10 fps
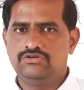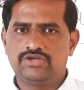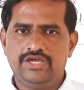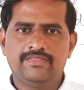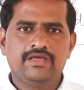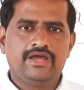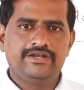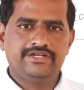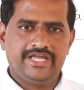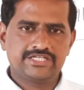Okay,
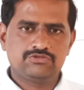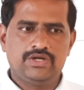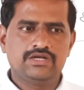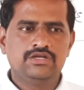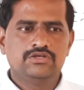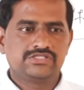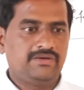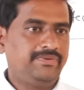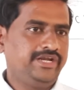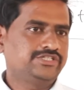and the next one,
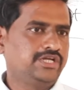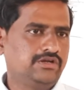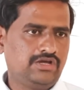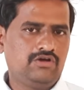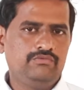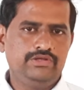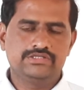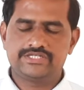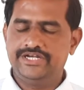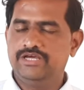separation, we
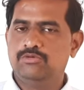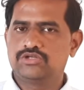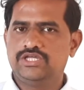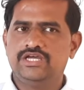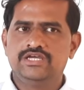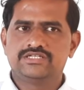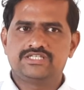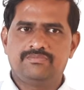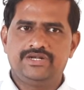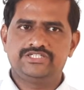will study about the
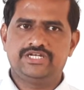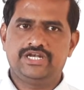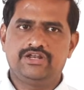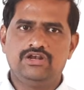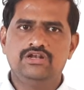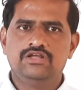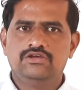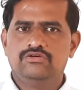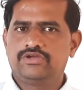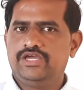separation and all.
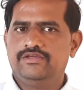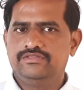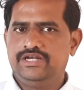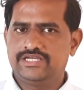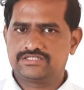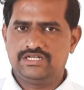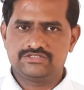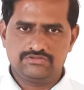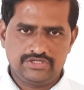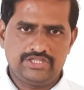Okay, in the next class.
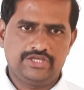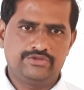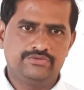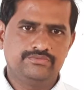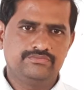Okay, thank you.